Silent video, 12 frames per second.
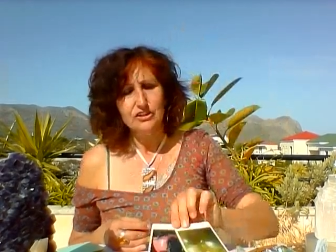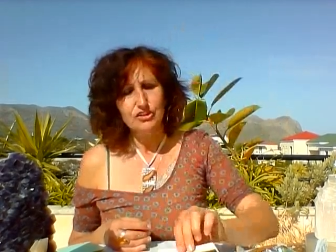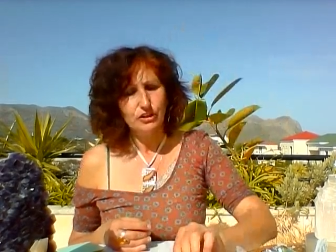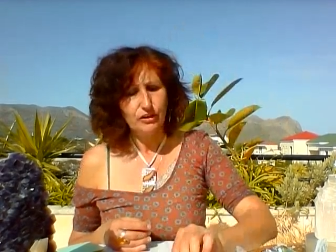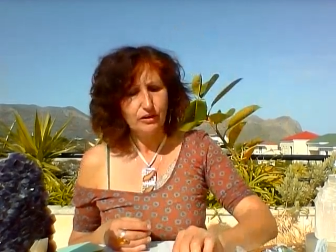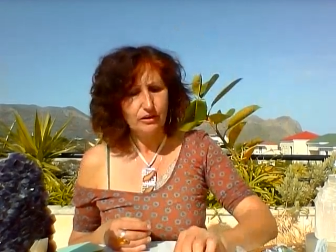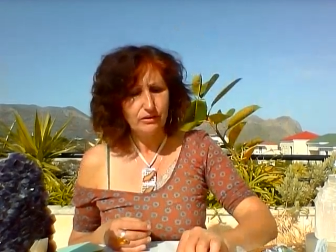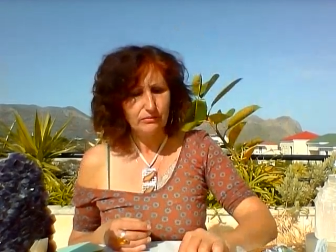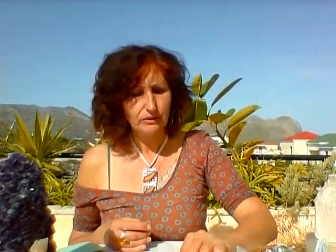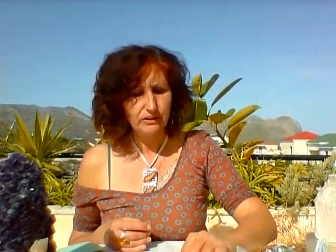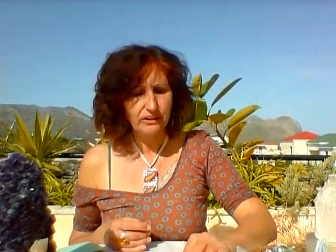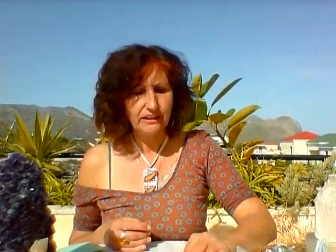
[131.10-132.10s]
So
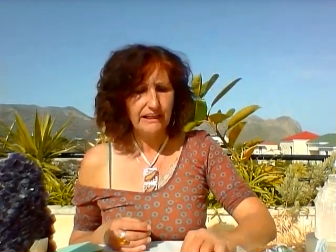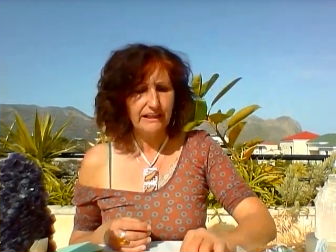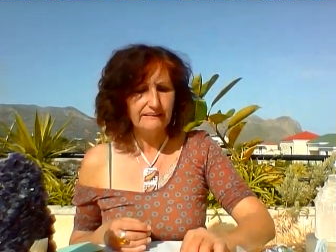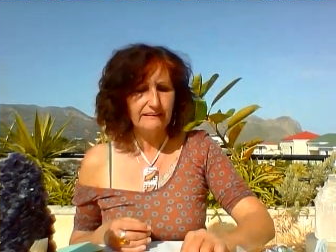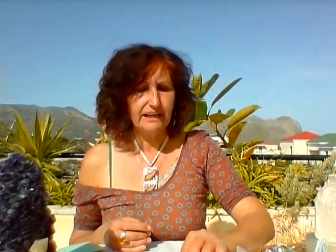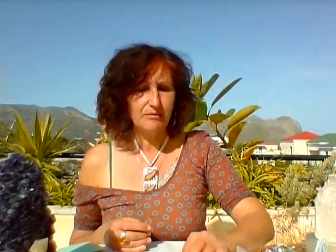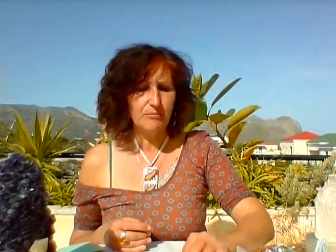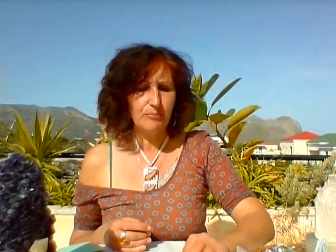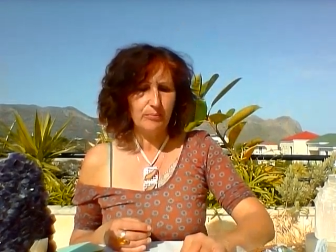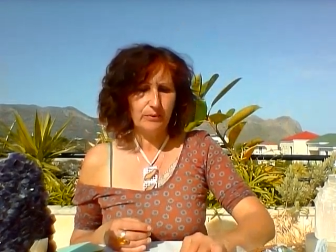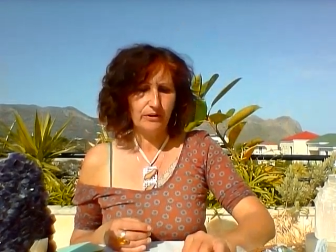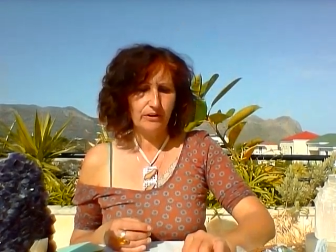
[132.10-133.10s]
rhodonite and
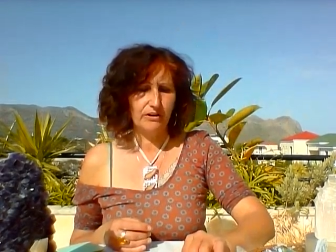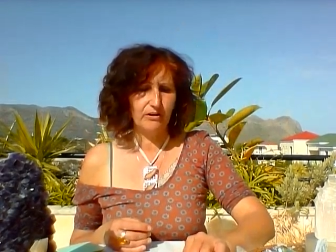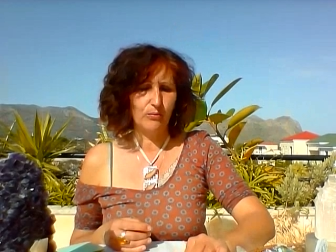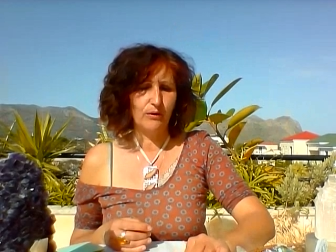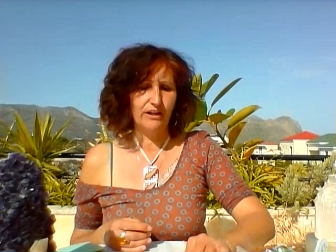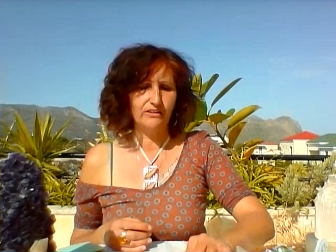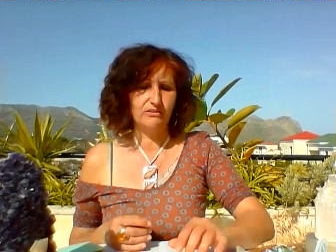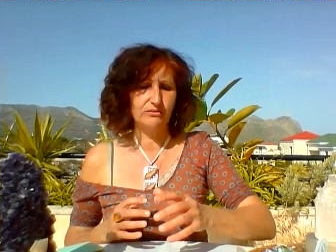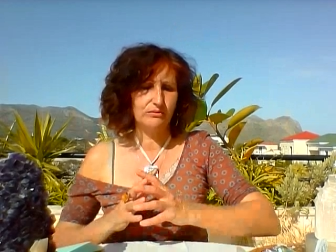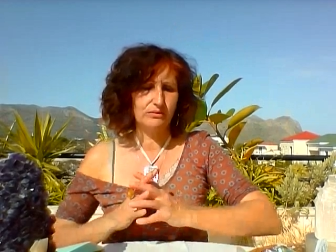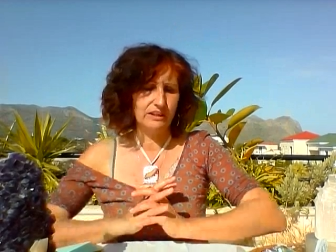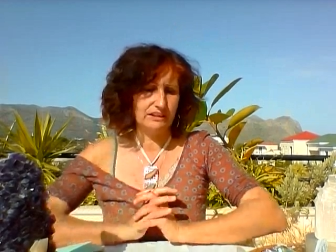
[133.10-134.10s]
pearl, what
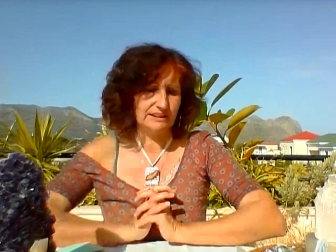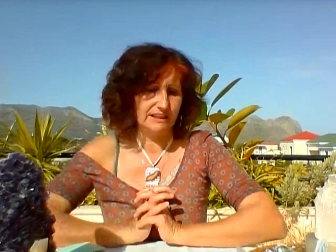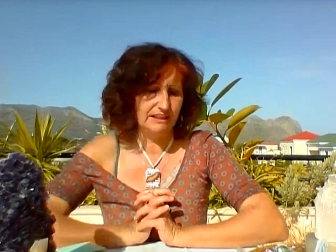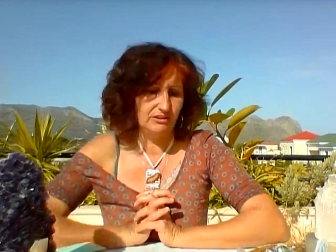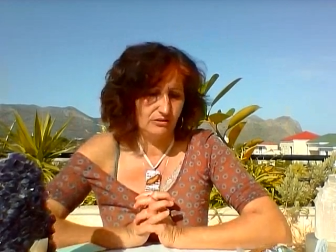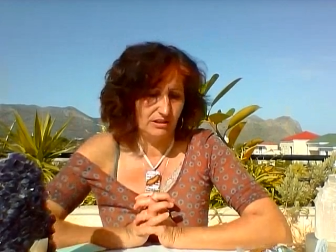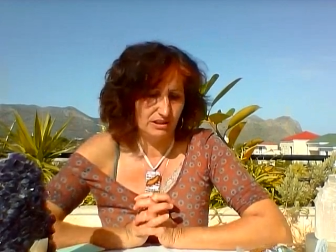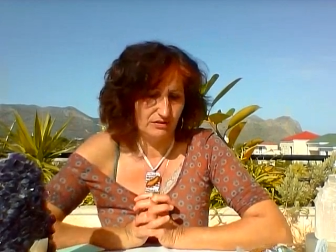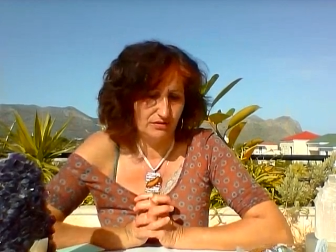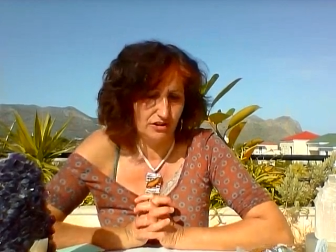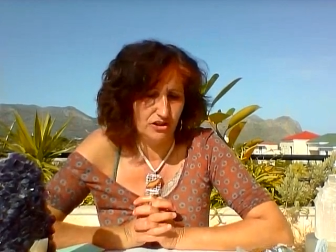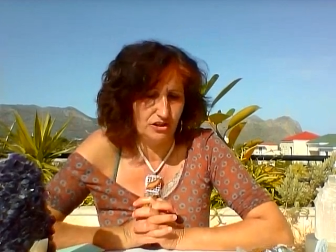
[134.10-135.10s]
do they say to us?
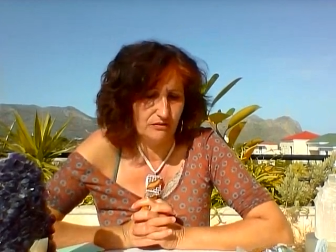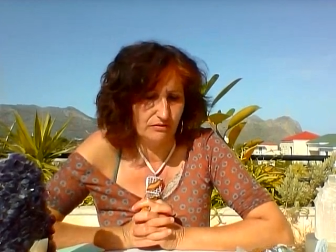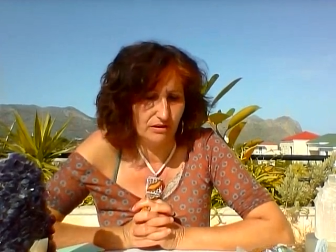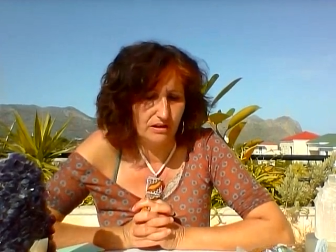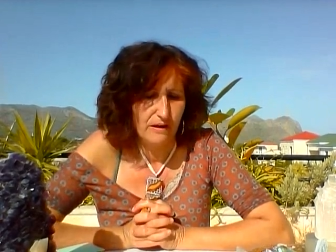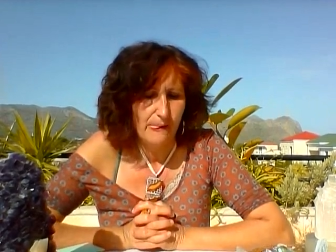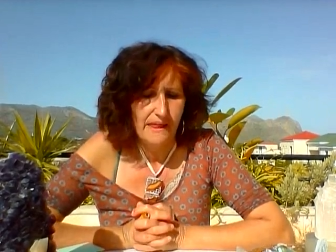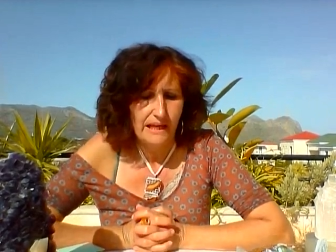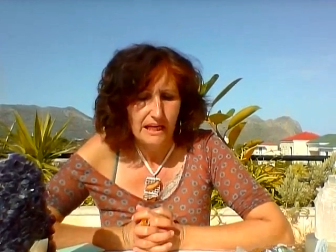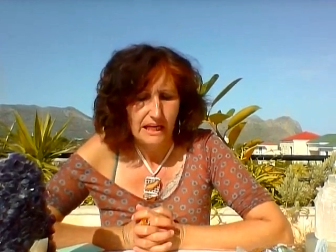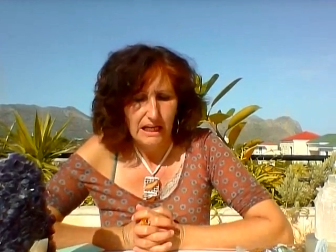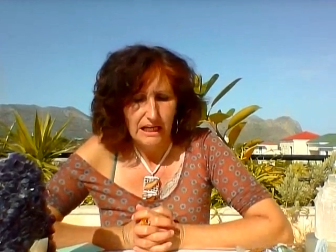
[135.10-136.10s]
First of all,
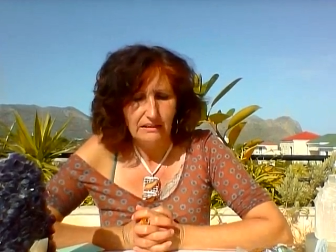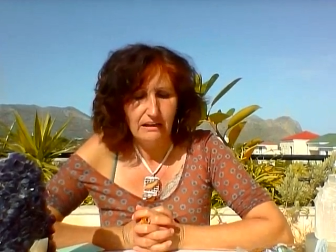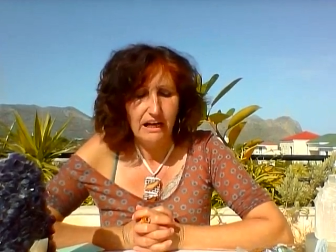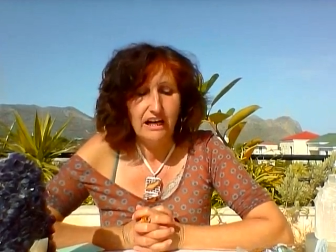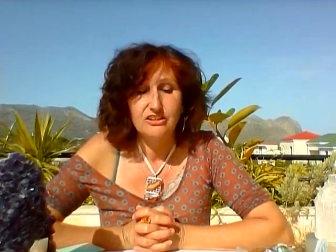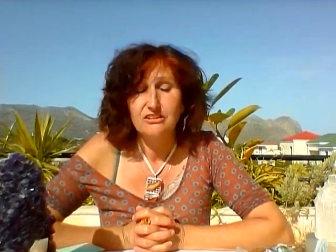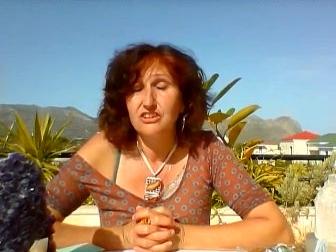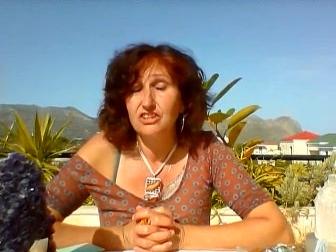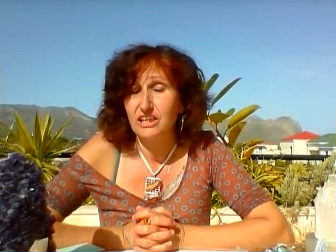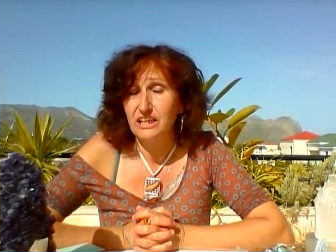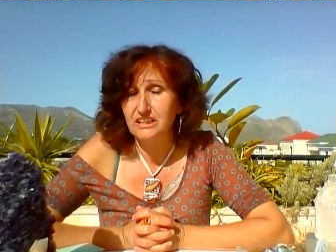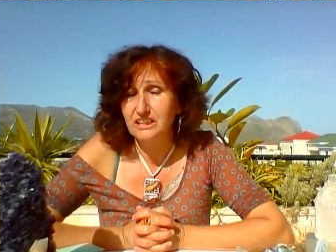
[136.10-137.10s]
there are some
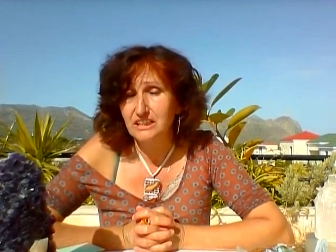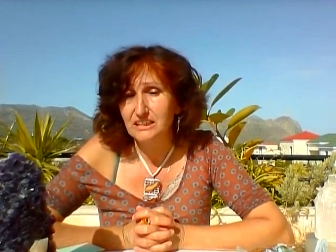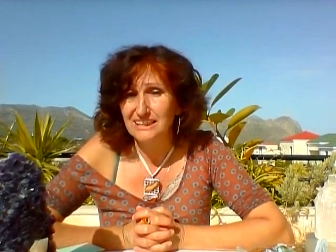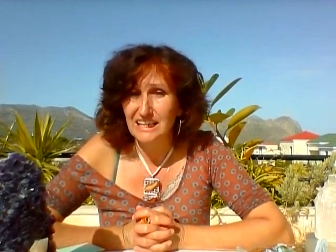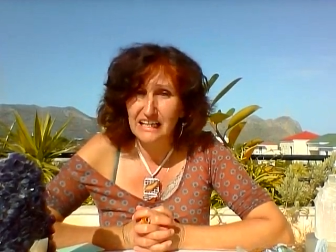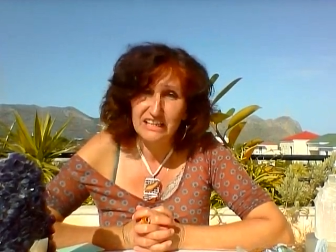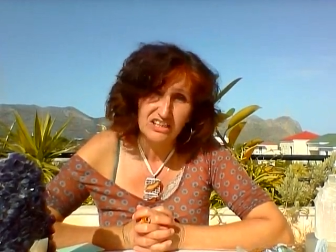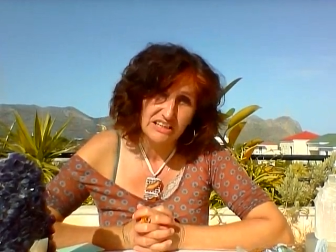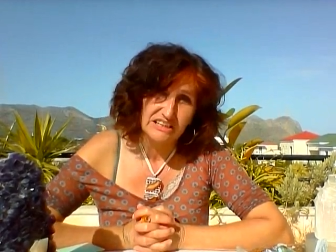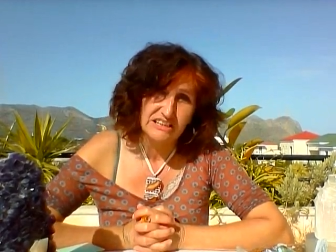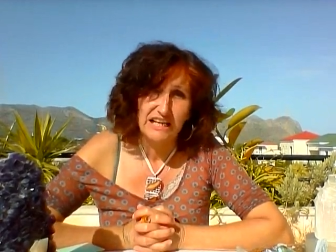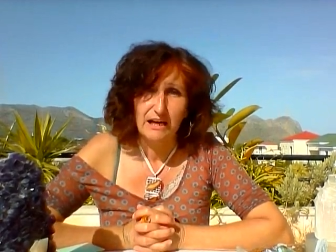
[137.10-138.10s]

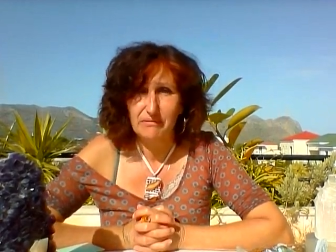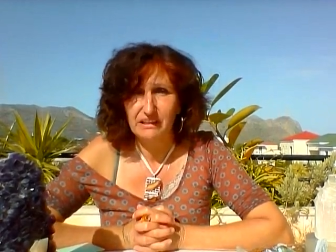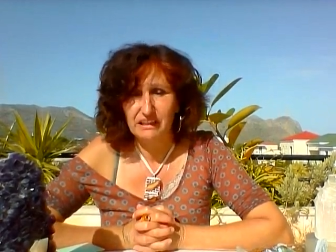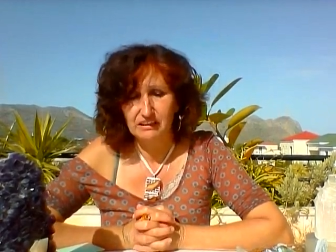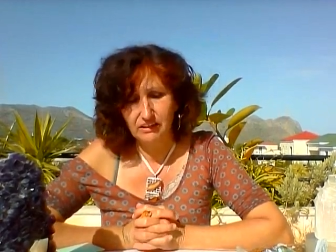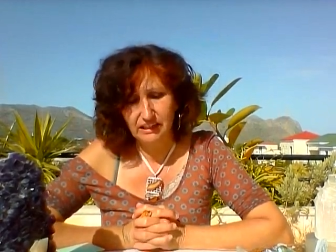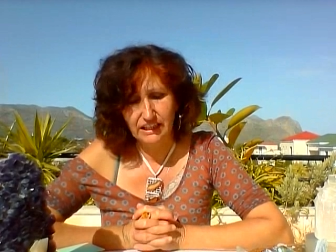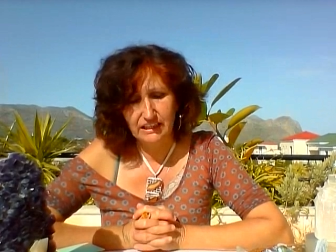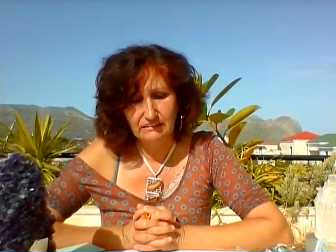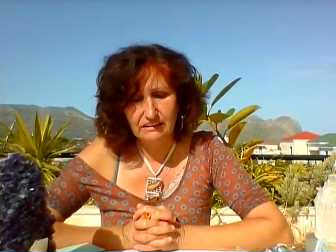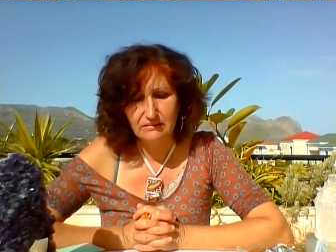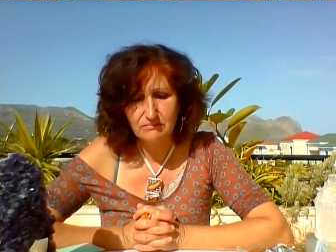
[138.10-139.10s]
changings happening, okay?
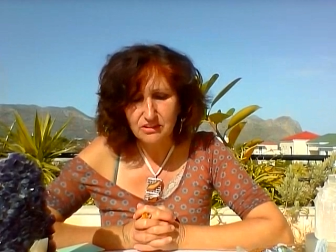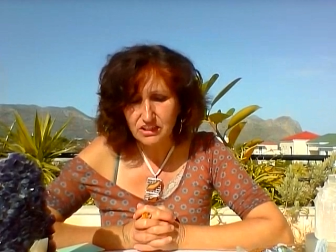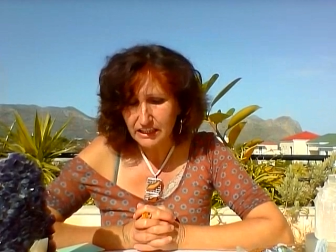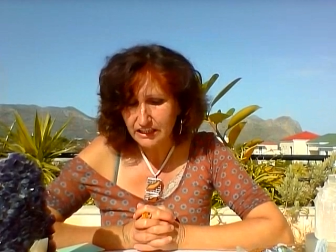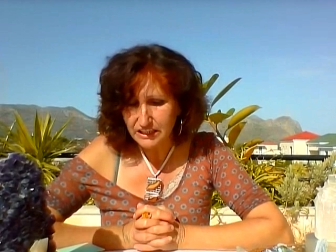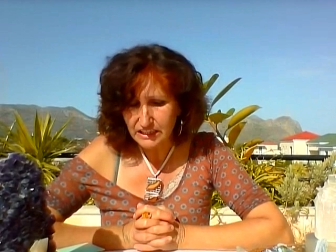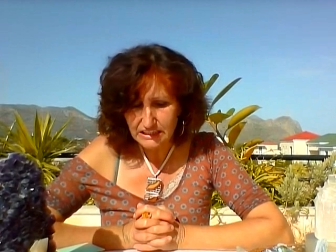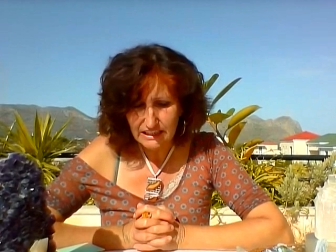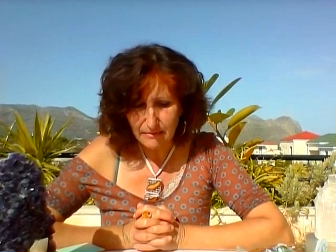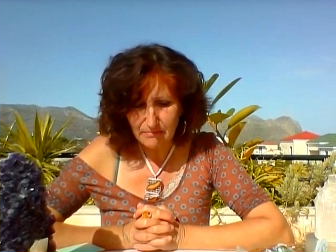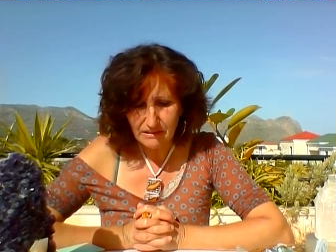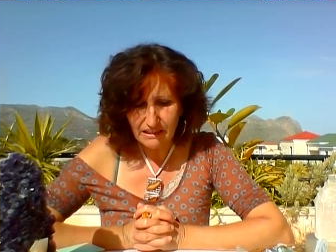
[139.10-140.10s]
There are some changings
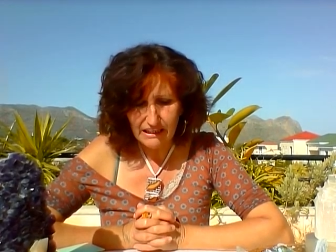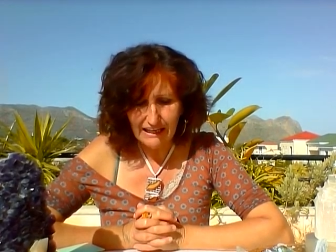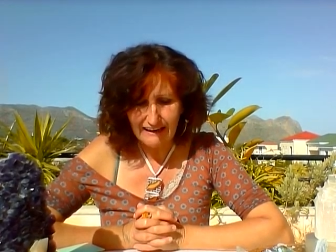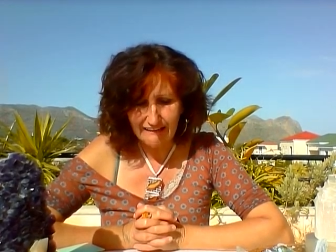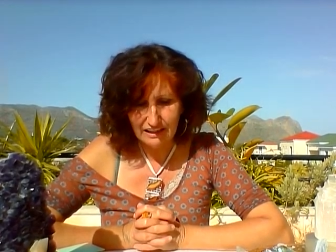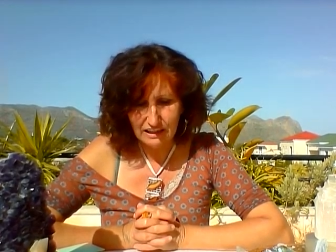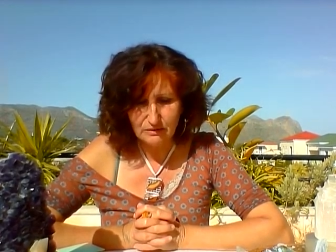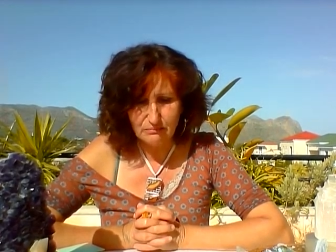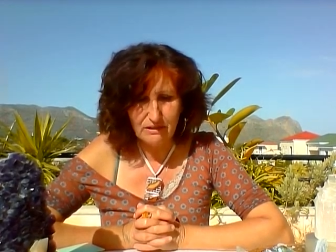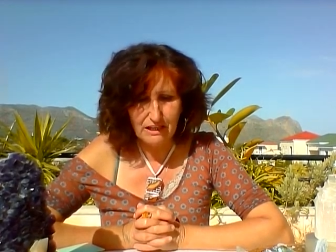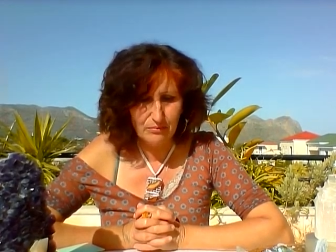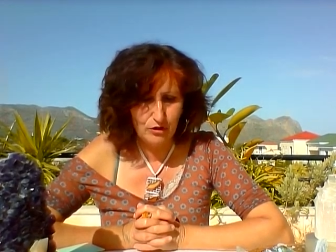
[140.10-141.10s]
happening, and this
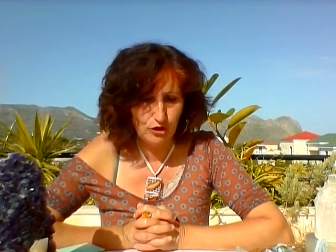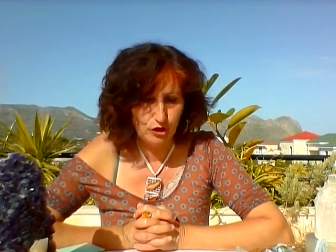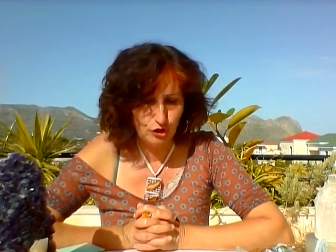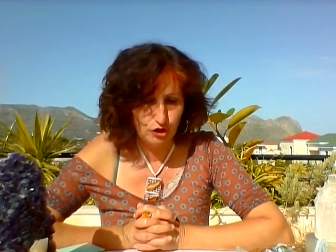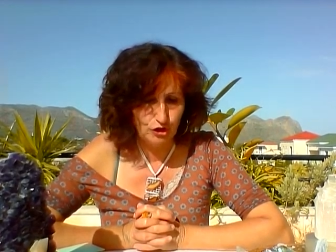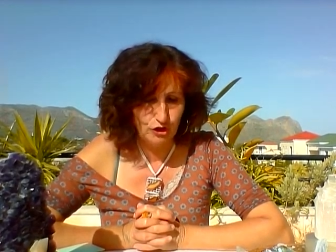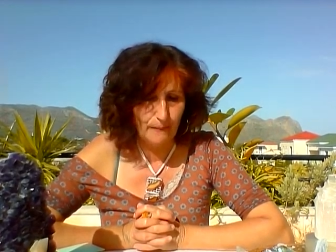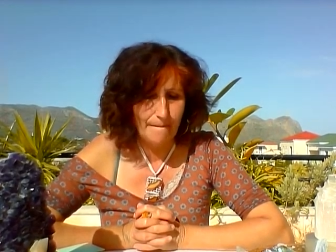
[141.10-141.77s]
may produce